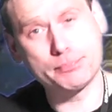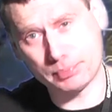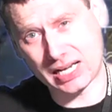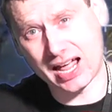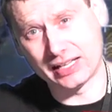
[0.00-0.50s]

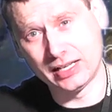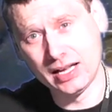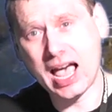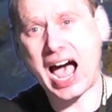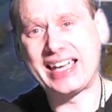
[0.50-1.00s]
plan,
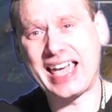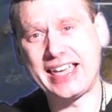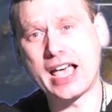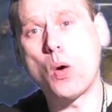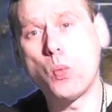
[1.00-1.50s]

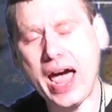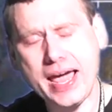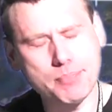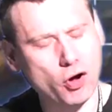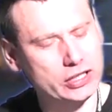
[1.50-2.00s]
i.e.
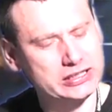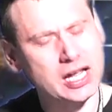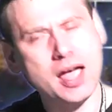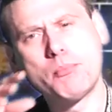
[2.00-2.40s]
waypoints.